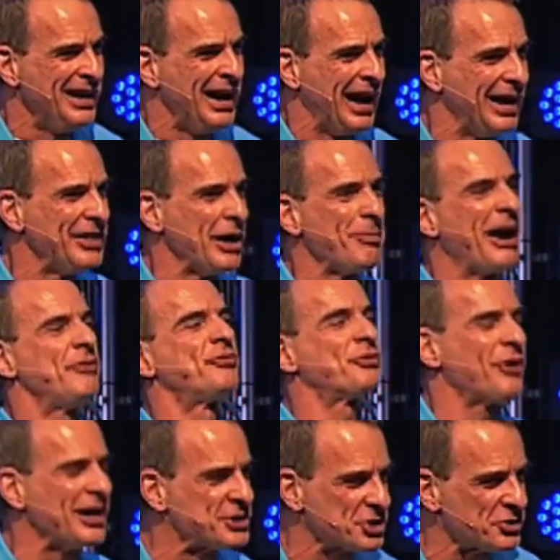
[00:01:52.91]
and thereby
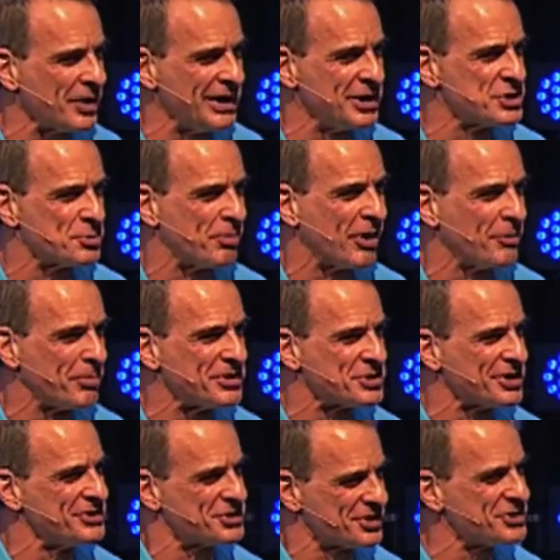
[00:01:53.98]
frustrate his
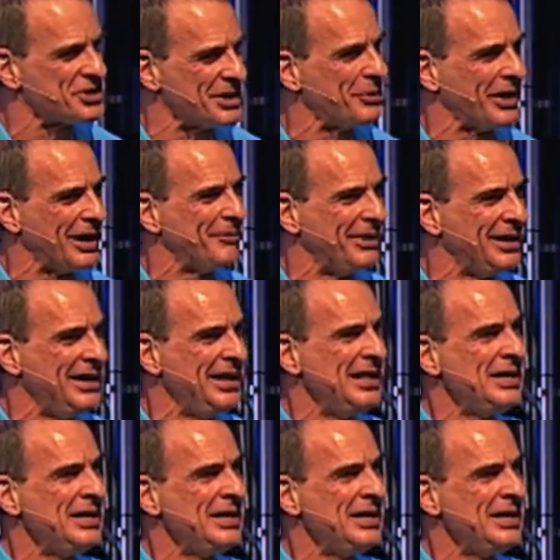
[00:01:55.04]
purposes. Do you see what I mean?